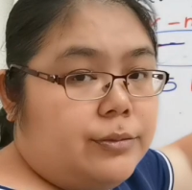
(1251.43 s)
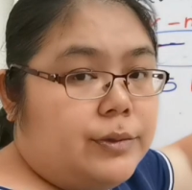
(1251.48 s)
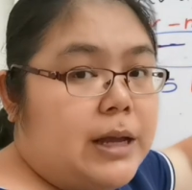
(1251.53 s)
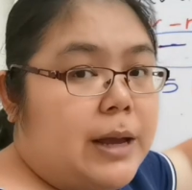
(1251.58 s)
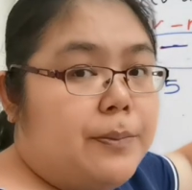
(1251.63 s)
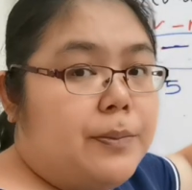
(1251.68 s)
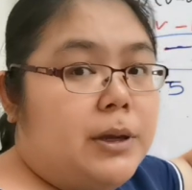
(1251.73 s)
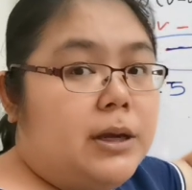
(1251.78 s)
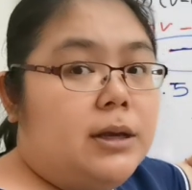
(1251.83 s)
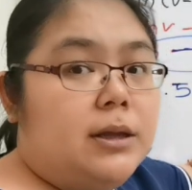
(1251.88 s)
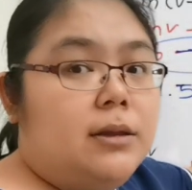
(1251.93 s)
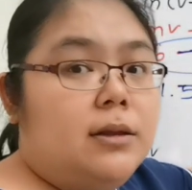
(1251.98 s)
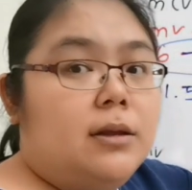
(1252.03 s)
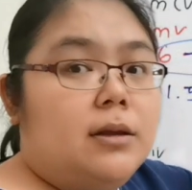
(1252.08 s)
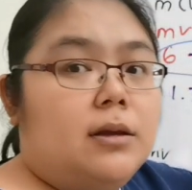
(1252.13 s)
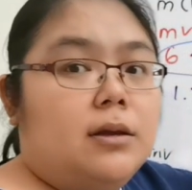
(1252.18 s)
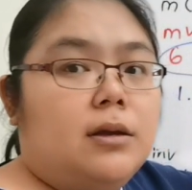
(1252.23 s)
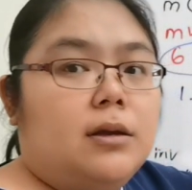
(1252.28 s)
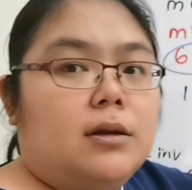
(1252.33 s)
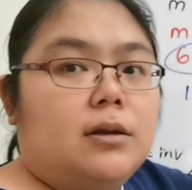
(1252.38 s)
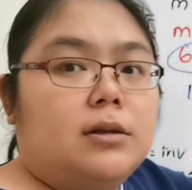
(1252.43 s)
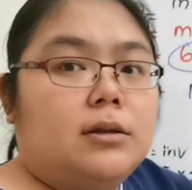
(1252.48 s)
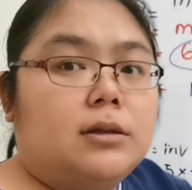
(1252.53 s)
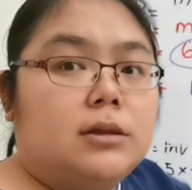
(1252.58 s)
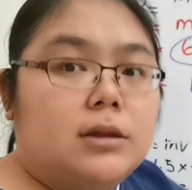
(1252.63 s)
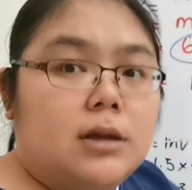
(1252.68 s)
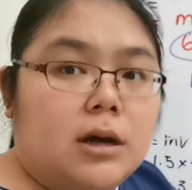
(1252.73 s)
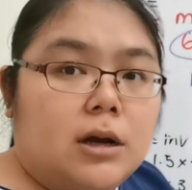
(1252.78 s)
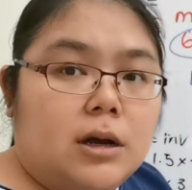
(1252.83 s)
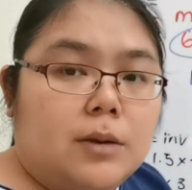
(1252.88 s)
That means
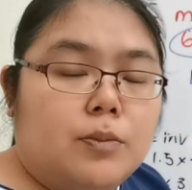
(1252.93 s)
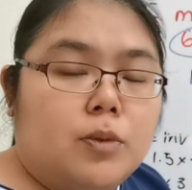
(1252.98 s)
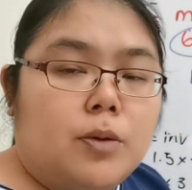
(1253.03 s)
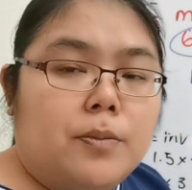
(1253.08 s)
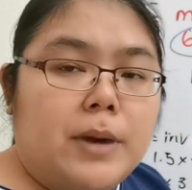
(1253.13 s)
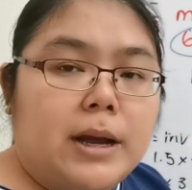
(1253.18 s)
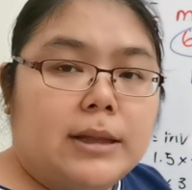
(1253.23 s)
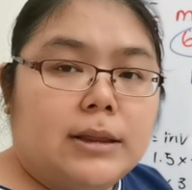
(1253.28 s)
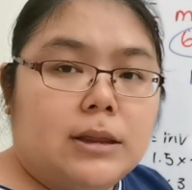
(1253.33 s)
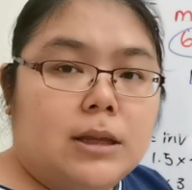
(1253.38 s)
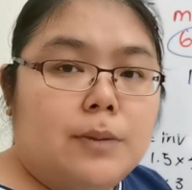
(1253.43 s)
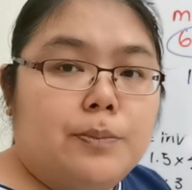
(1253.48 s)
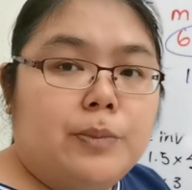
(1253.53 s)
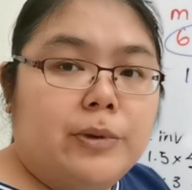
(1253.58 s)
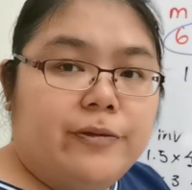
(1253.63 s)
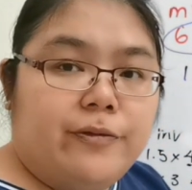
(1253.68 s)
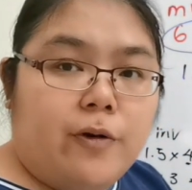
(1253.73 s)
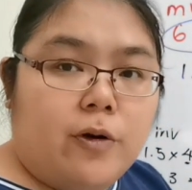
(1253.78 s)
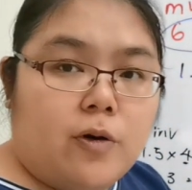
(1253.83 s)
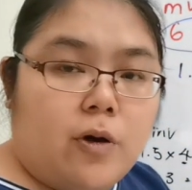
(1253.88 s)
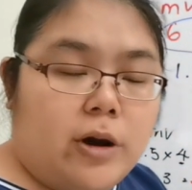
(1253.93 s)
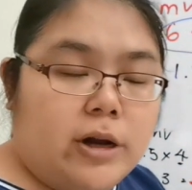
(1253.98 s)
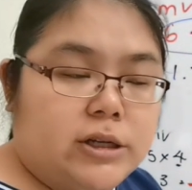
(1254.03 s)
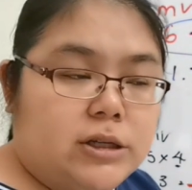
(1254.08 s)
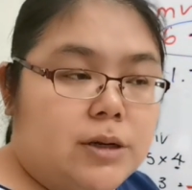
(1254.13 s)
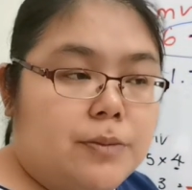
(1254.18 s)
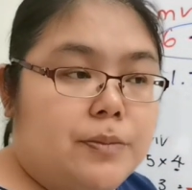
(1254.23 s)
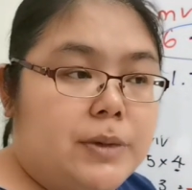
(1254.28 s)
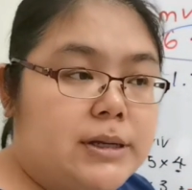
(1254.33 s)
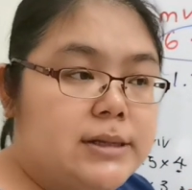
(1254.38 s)
the momentum before
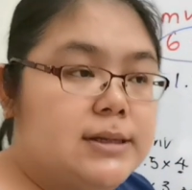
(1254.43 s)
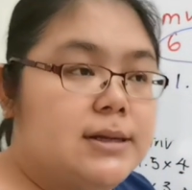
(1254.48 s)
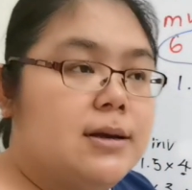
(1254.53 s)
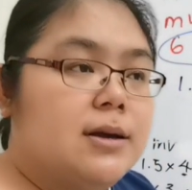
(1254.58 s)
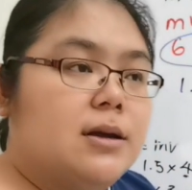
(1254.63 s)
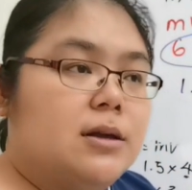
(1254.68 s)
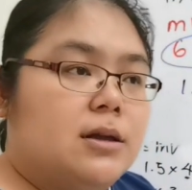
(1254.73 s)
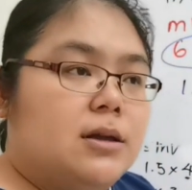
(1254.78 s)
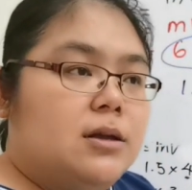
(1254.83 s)
collision means